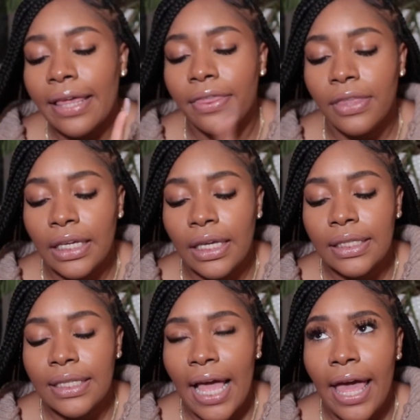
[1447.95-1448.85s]
like
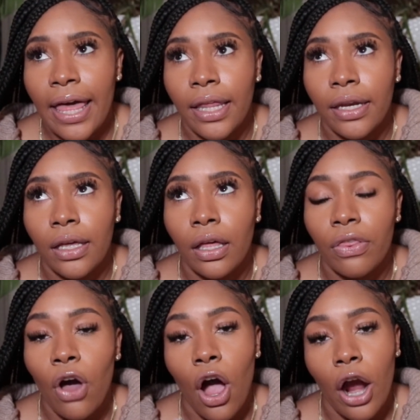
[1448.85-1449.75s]
these and
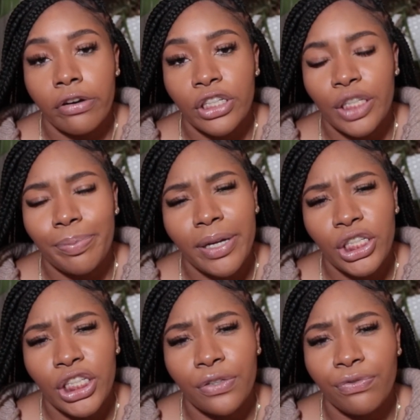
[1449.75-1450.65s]
the orange
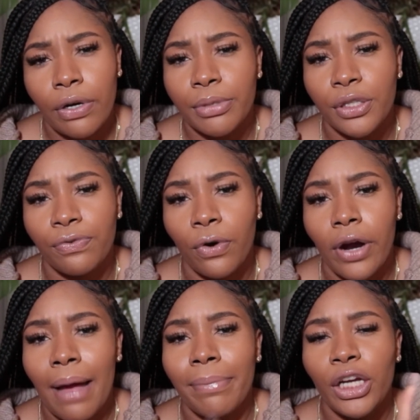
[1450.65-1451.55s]
sponges from
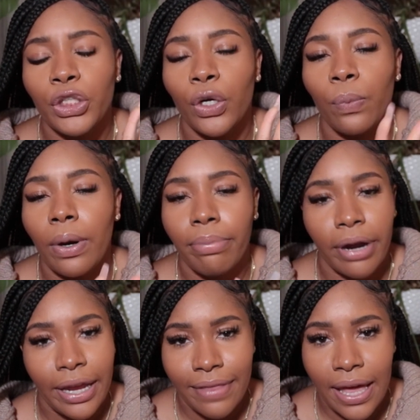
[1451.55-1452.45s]
Sephora. I'm not sure what
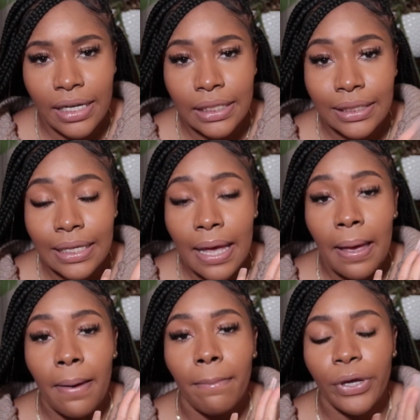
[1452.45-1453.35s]
brand that is,
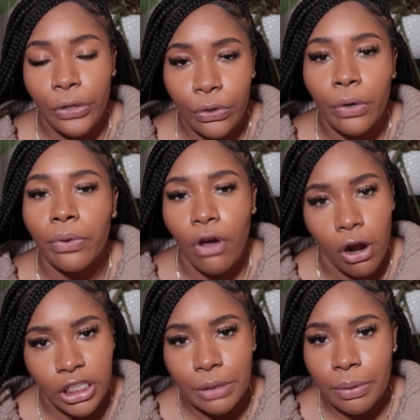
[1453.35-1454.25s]
but you know the
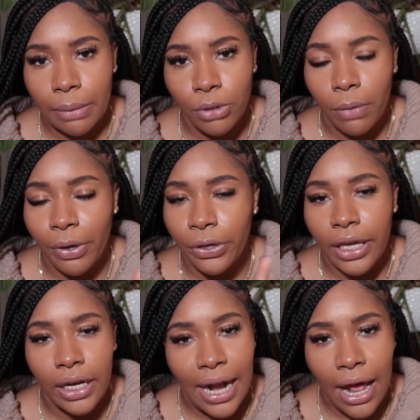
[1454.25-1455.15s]
orange sponge I'm talking about. You
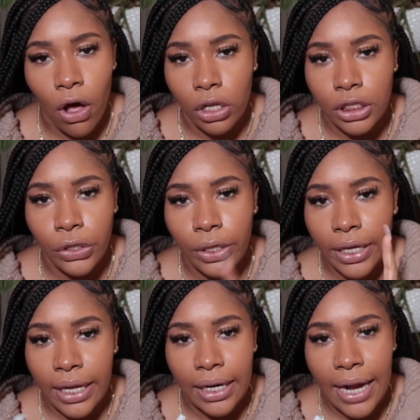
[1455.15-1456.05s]
can get it at Ulta, you can
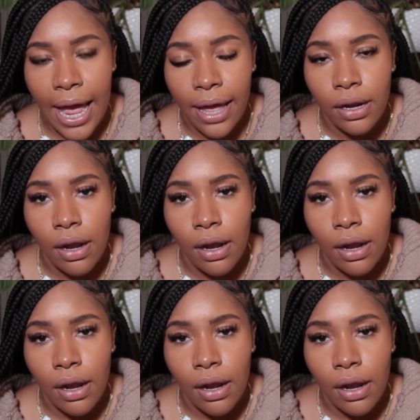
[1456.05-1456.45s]
get it at